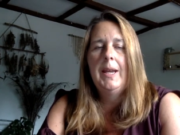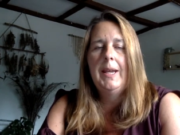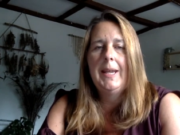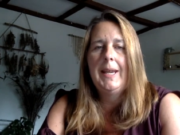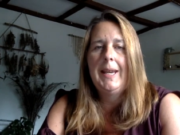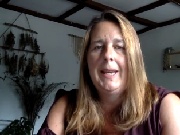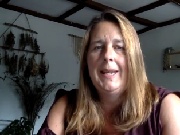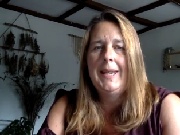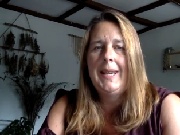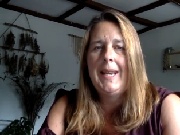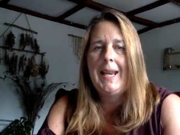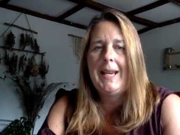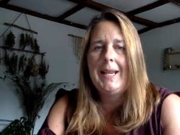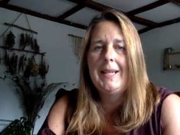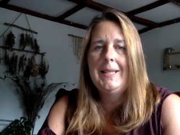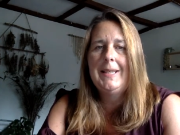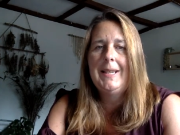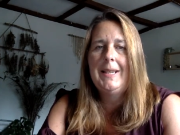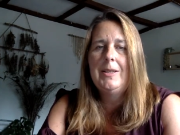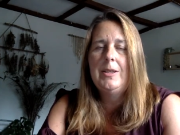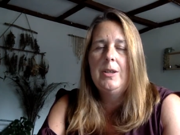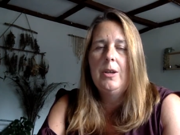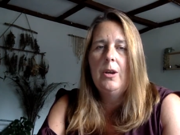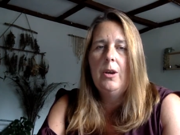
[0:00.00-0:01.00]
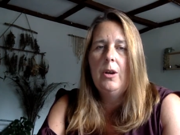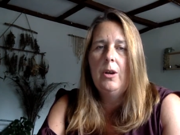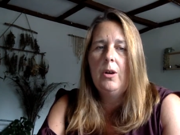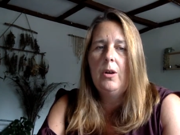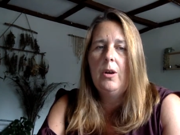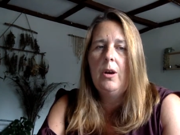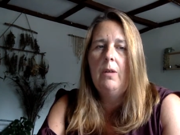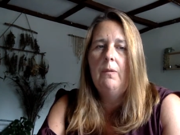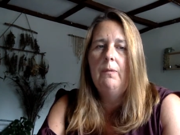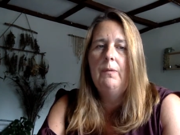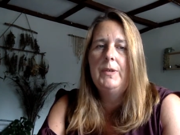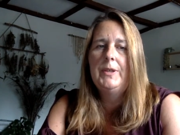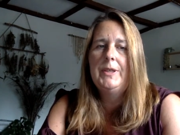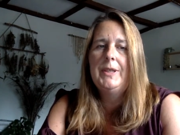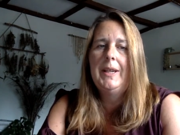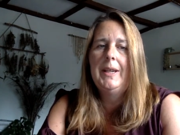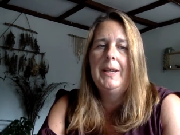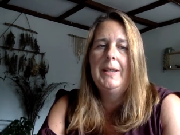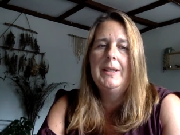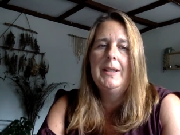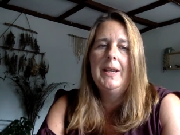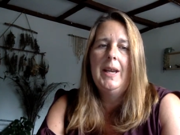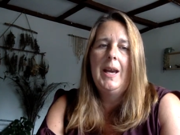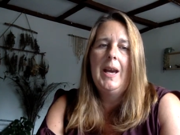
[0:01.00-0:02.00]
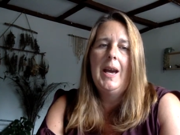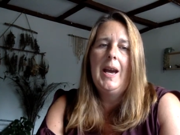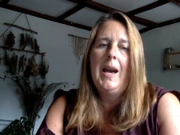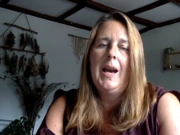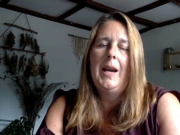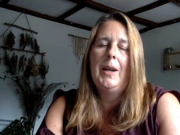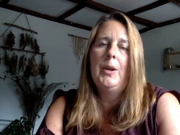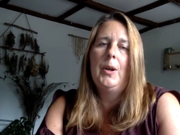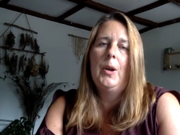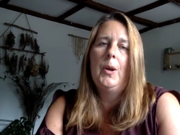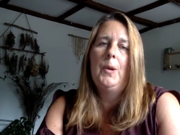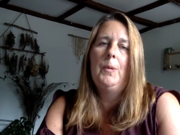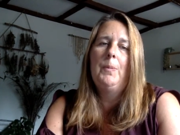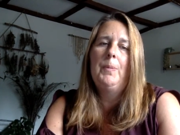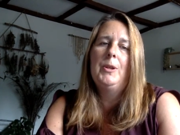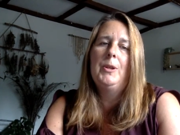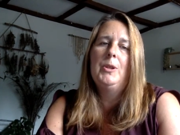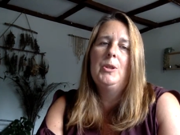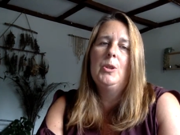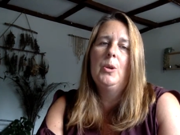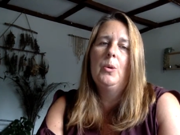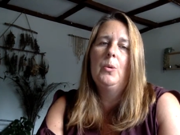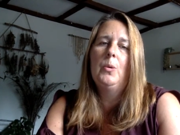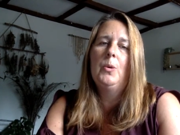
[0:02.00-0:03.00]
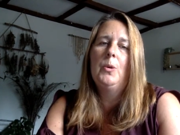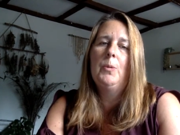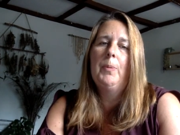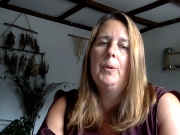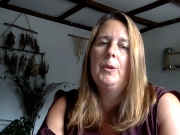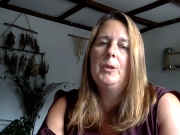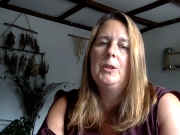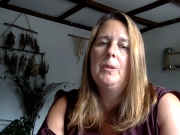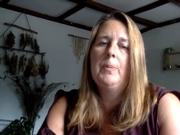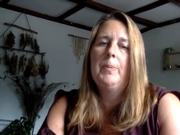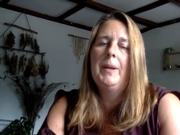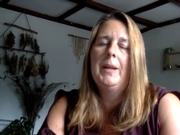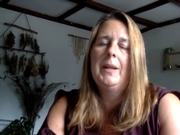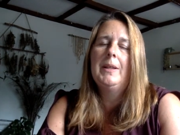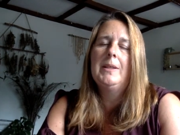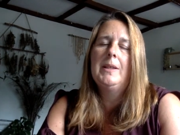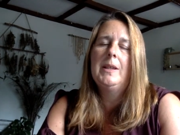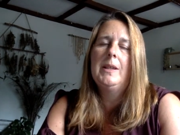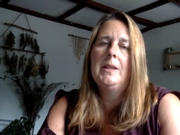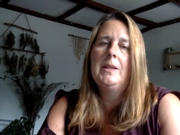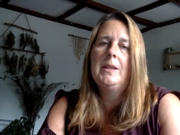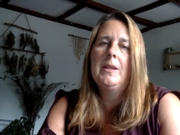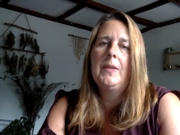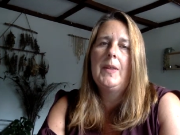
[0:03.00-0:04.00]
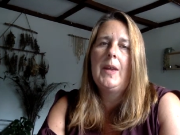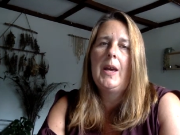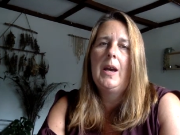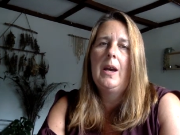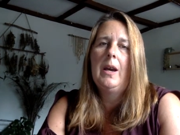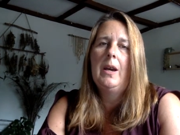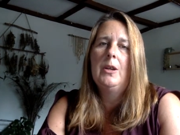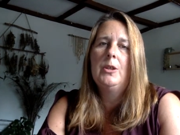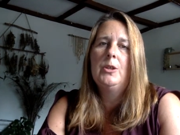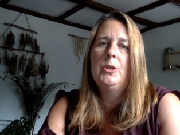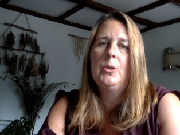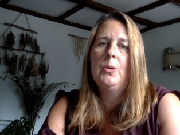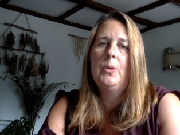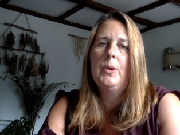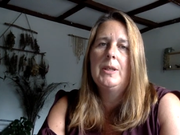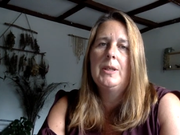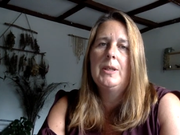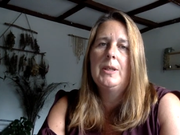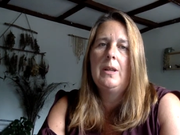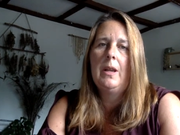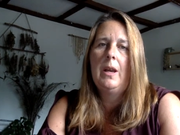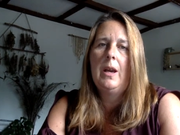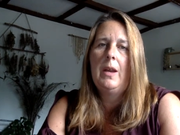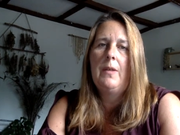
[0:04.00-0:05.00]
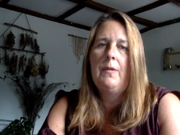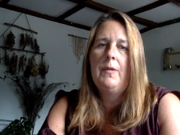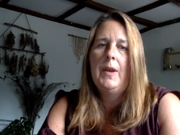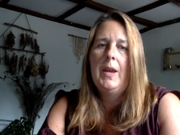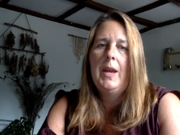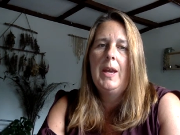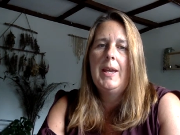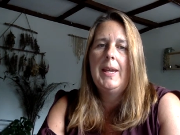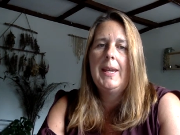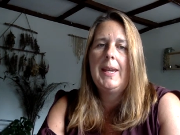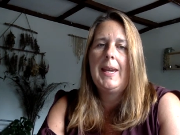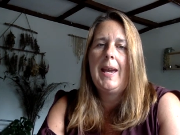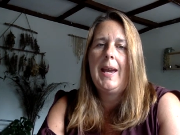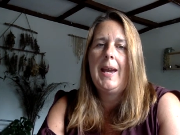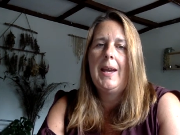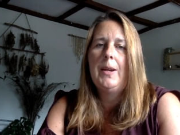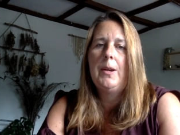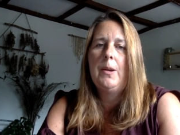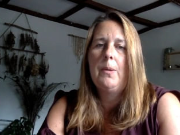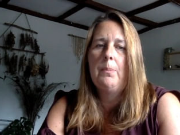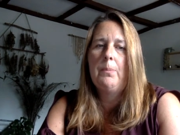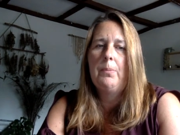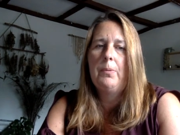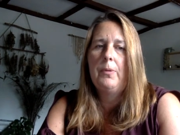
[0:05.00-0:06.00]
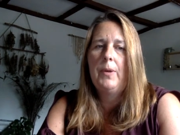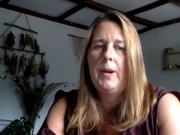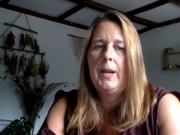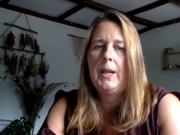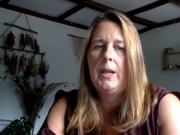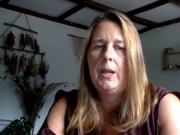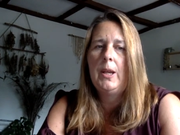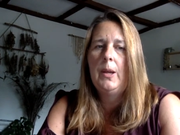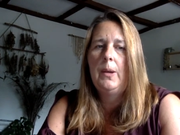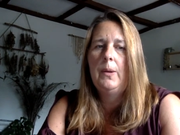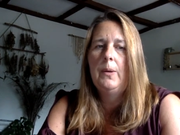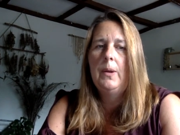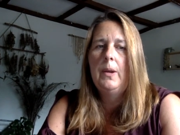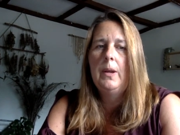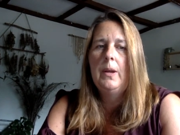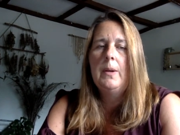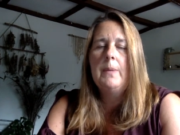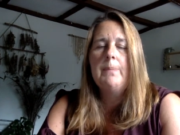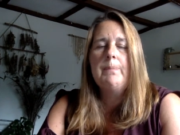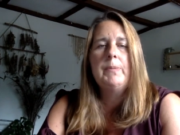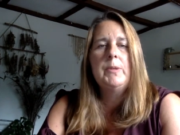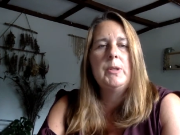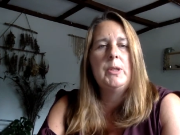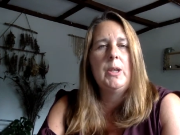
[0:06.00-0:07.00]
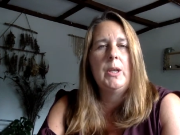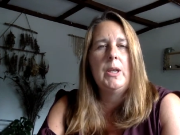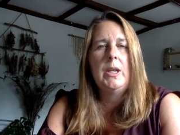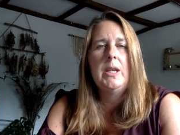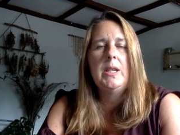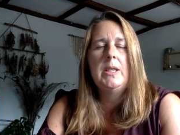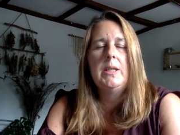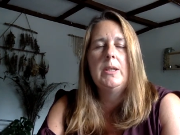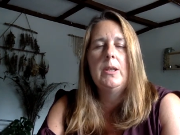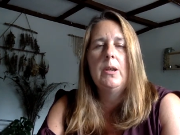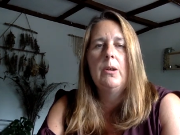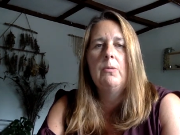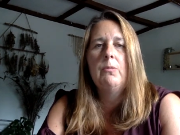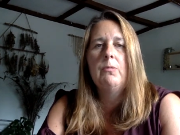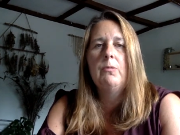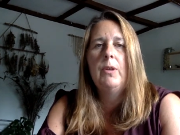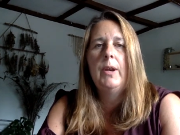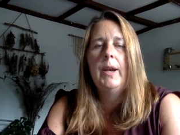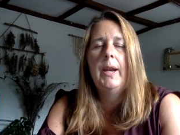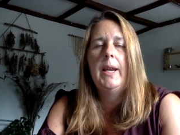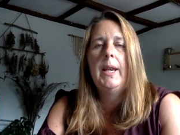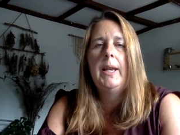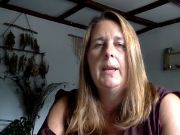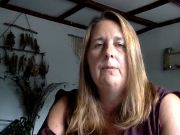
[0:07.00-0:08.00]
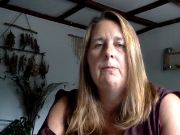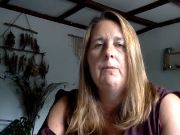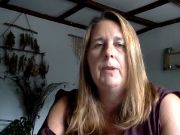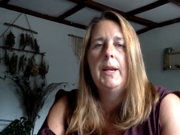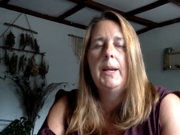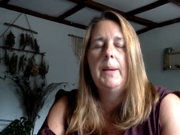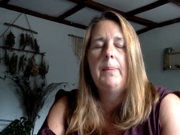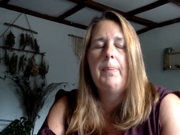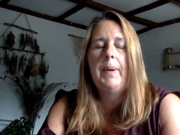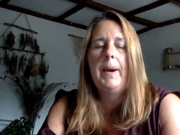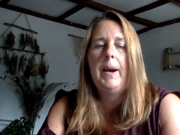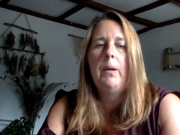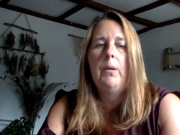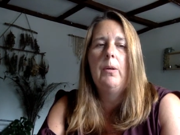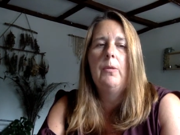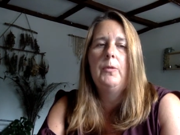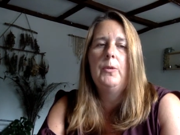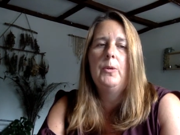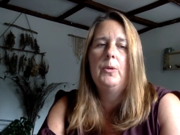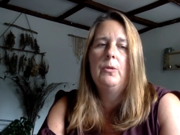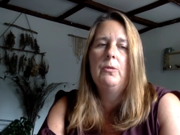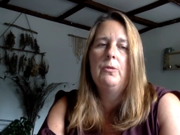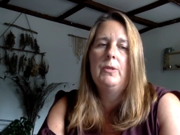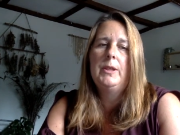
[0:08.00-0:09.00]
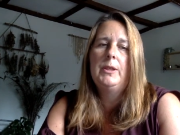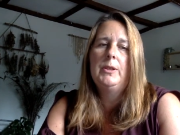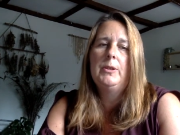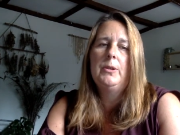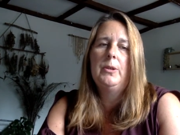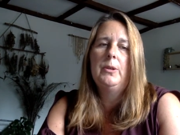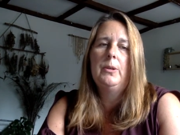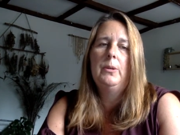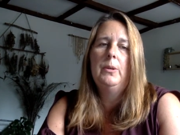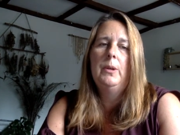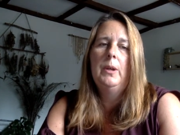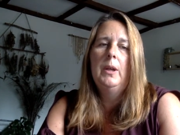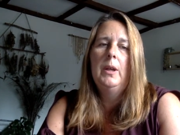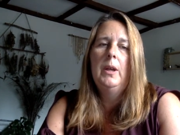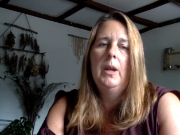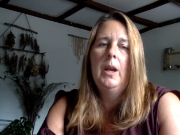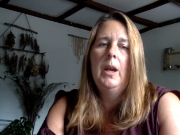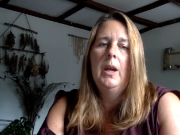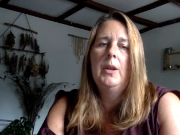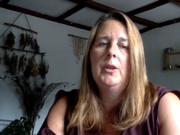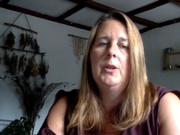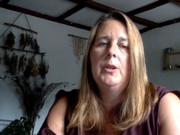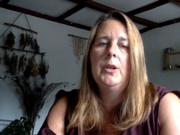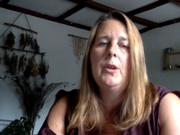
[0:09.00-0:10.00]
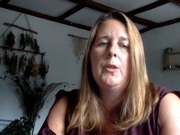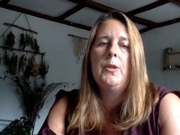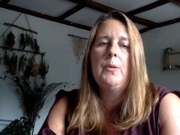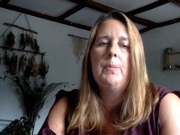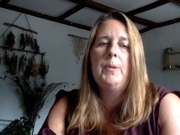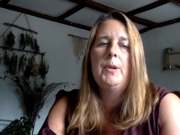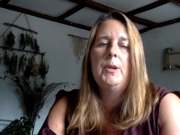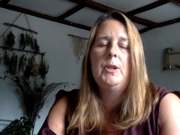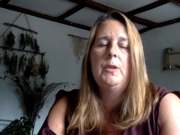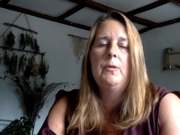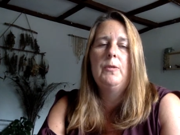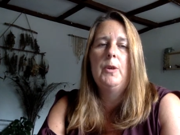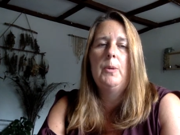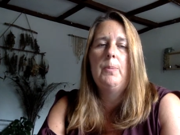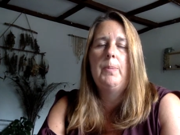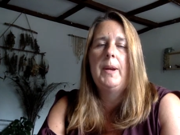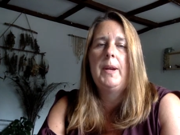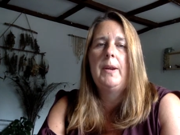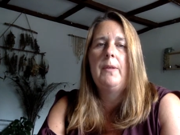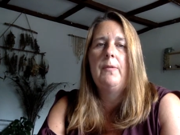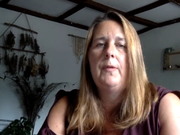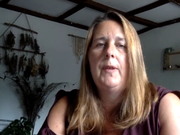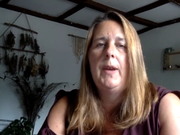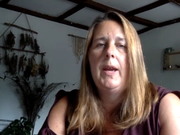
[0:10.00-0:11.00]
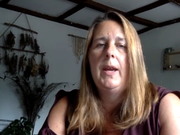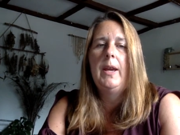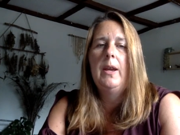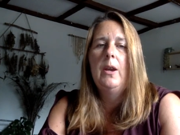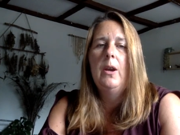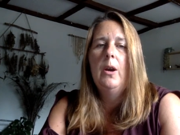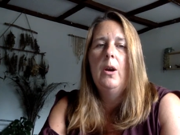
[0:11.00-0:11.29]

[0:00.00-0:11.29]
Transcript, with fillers: connected, comforted, and open to all the possibilities that a joyous life can bring you. So it's a really, really powerful crystal. And another beautiful benefit